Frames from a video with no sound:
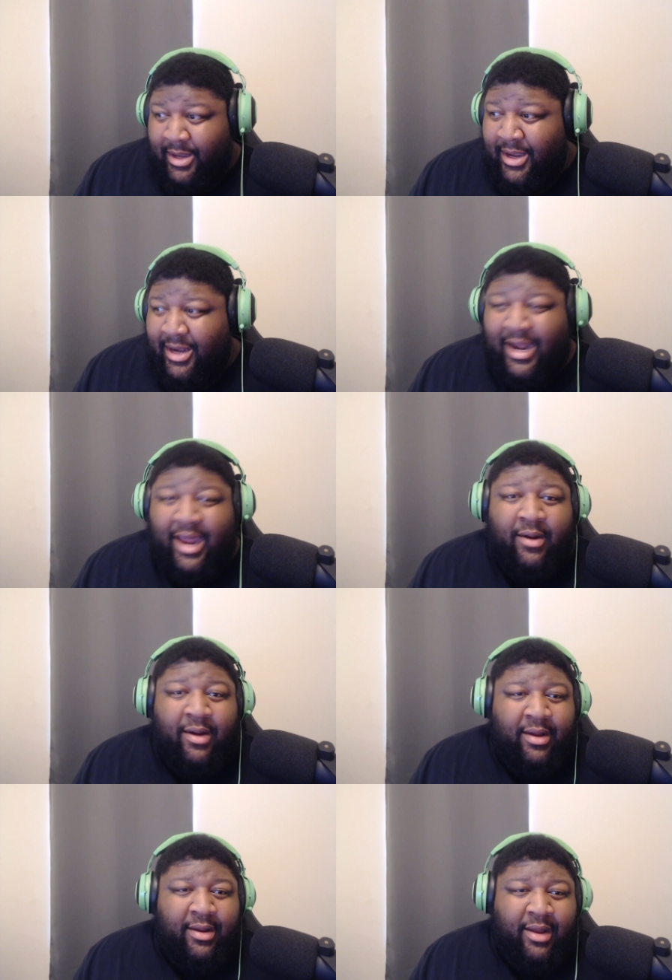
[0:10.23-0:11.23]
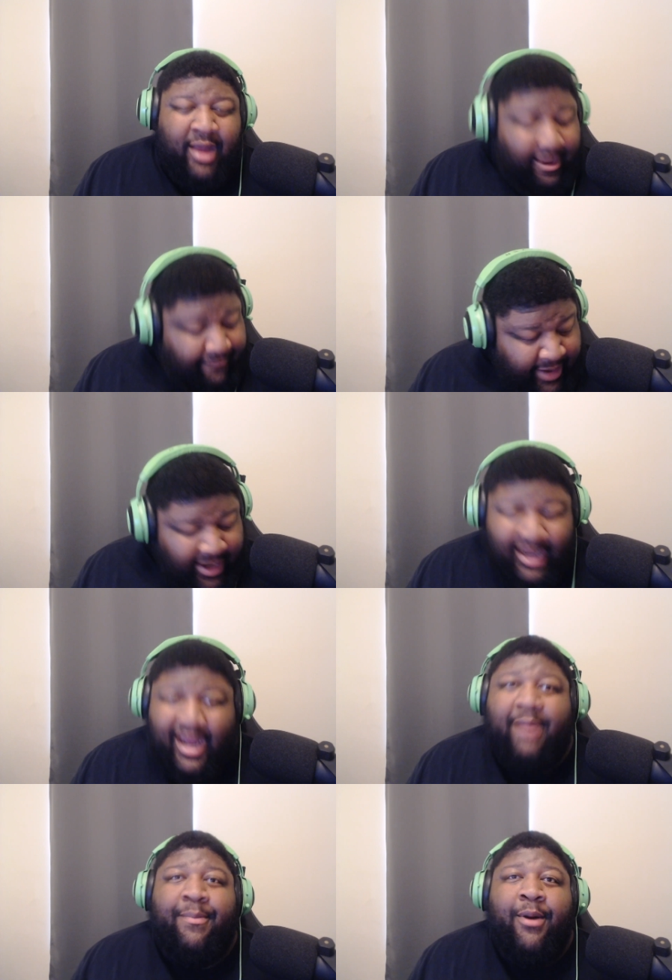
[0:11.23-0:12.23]
Now, I've played a
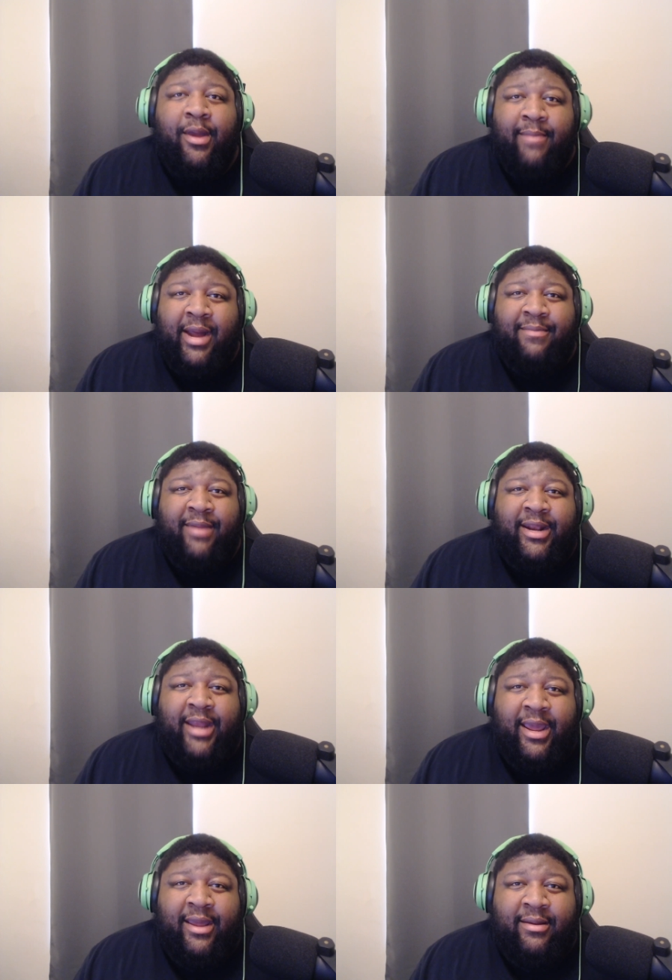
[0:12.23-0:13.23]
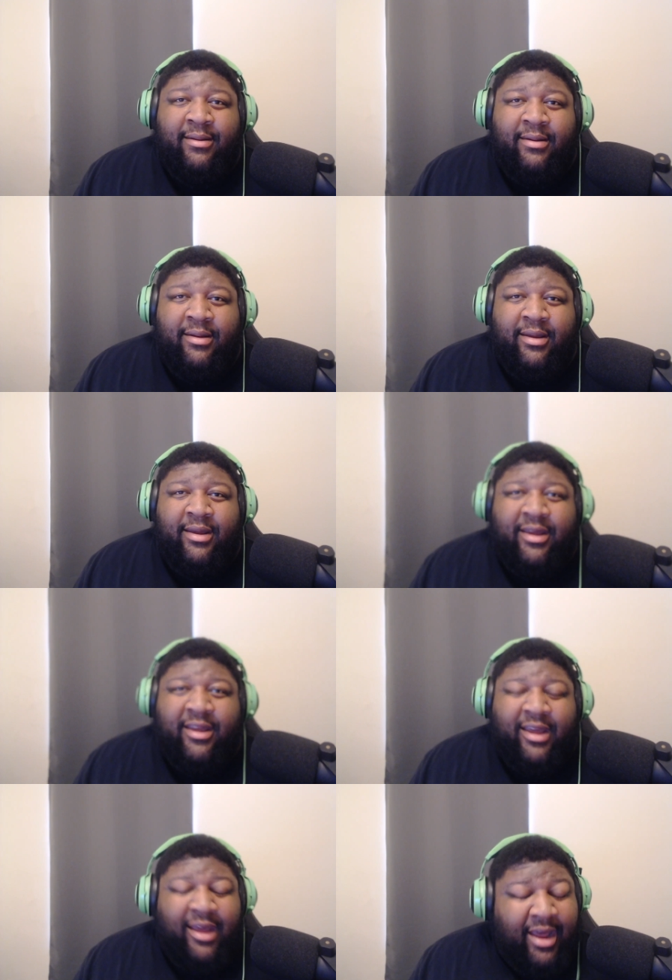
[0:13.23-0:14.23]
lot of Pokémon in my day,
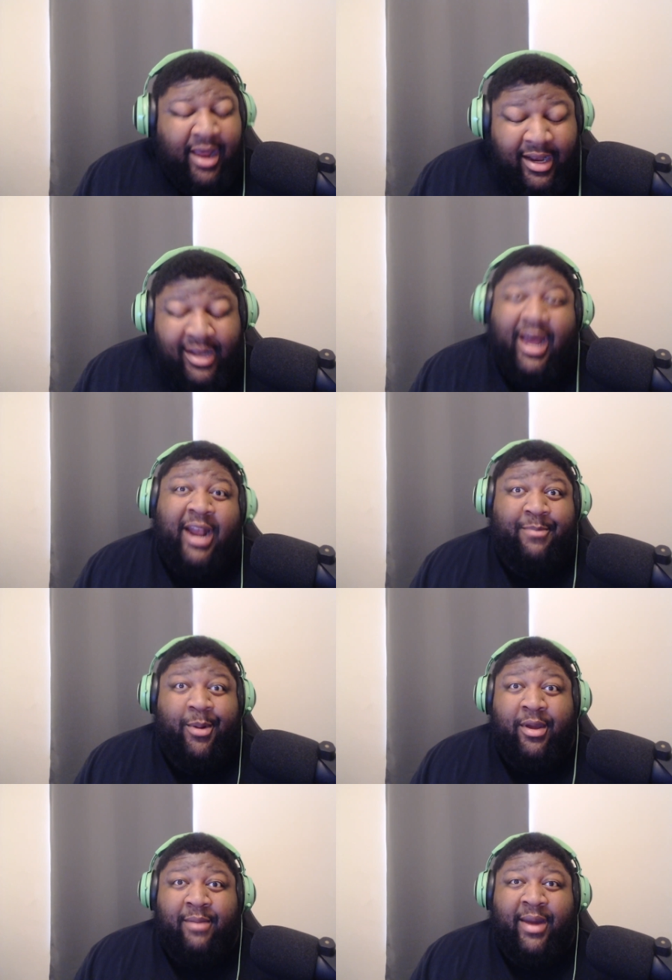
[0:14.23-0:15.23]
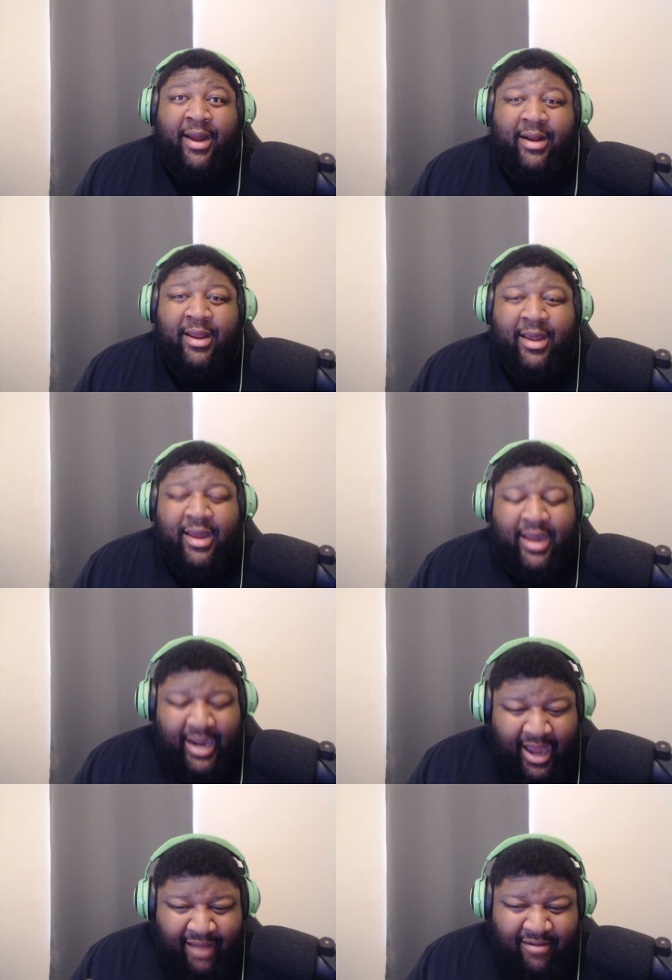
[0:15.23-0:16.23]
a lot of Pokémon,
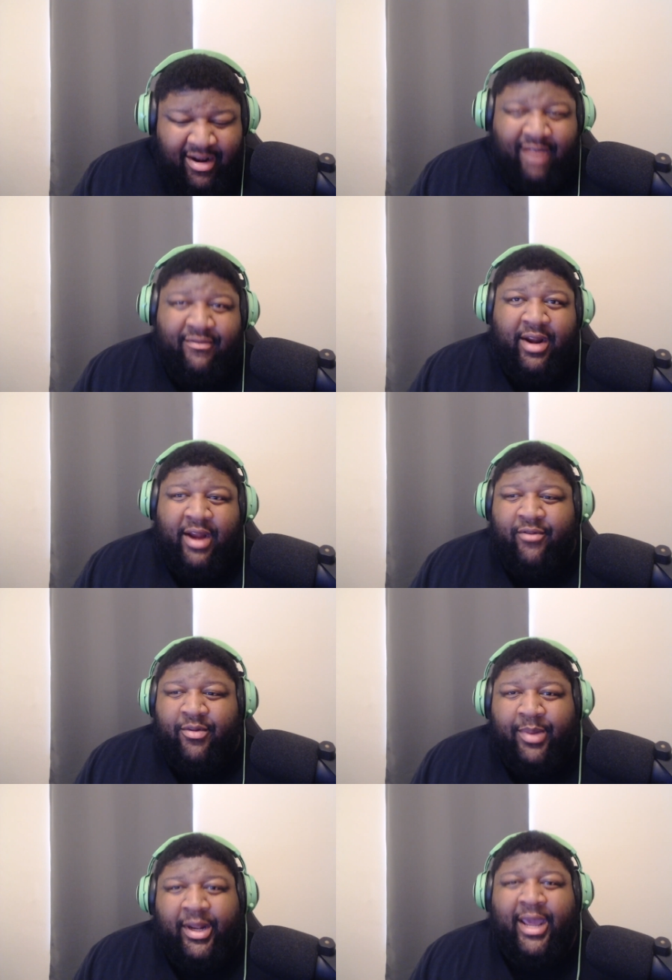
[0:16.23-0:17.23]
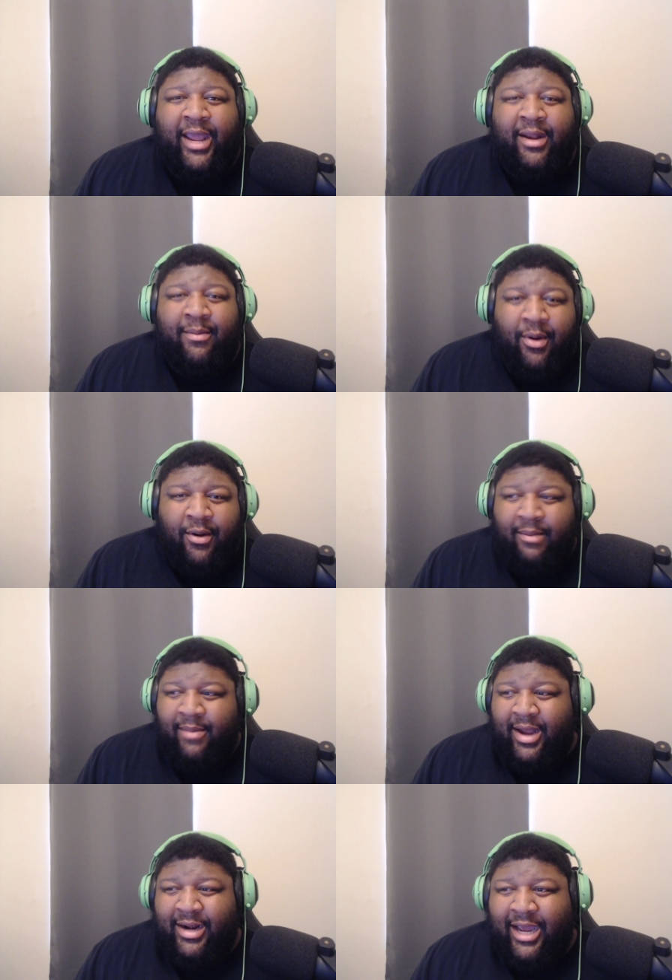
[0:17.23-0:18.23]
and I've never ever played
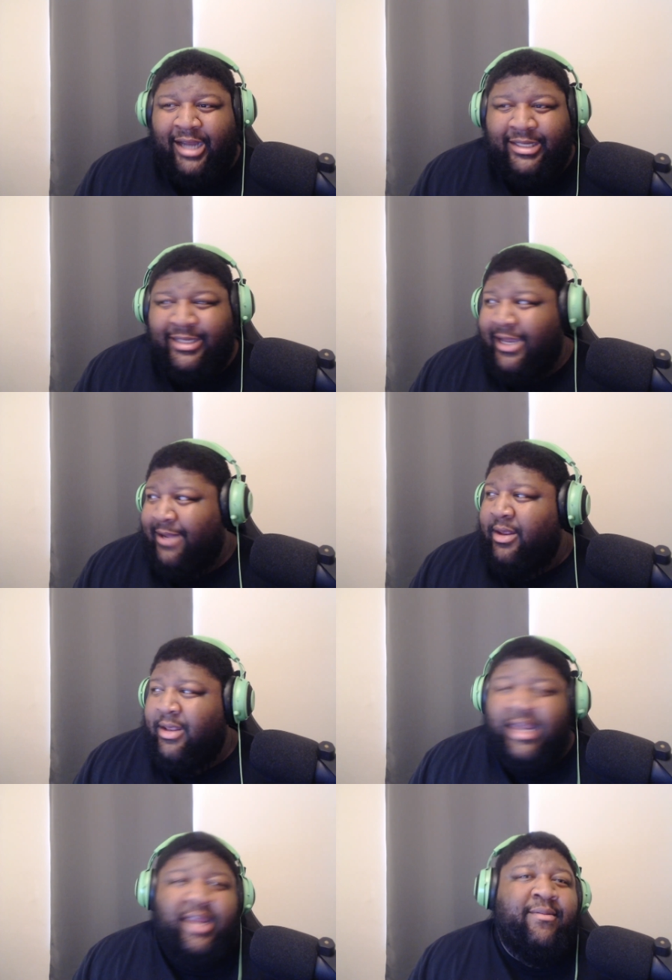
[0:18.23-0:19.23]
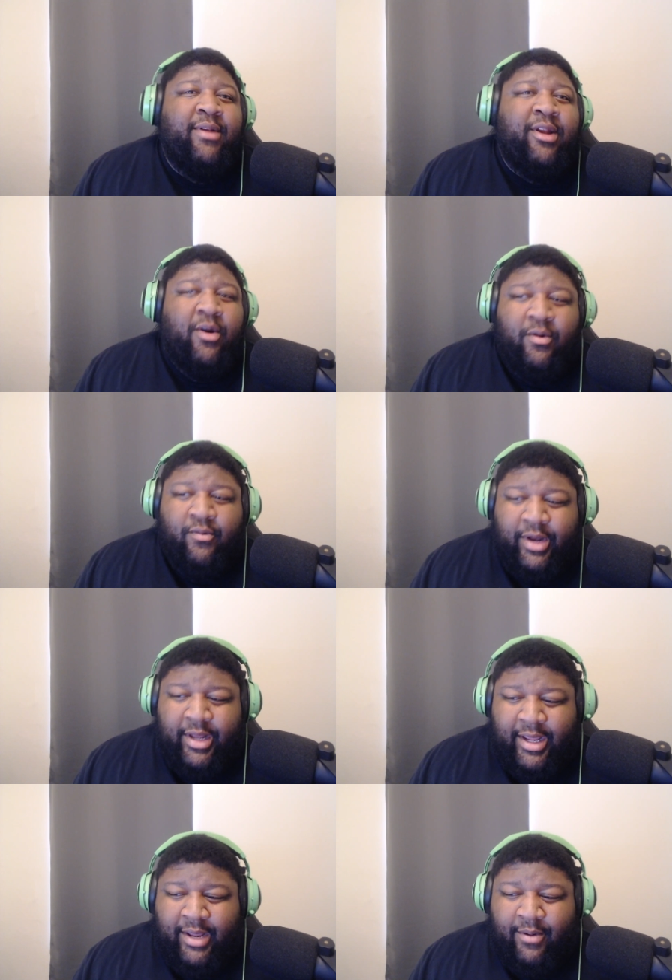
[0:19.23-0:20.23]
Pokémon Colosseum. Didn't even know
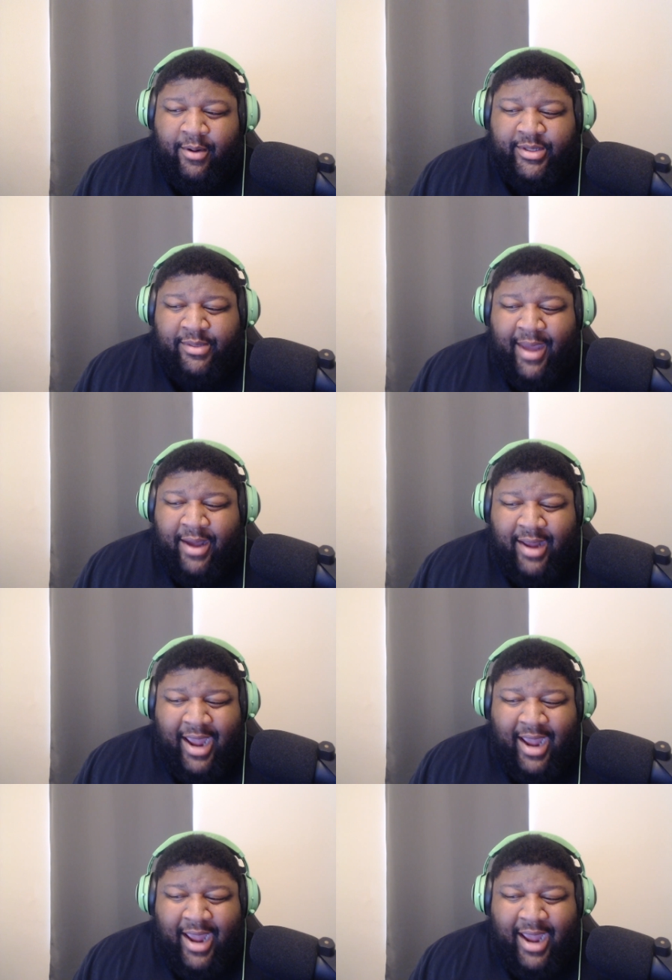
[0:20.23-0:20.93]
really what it was about.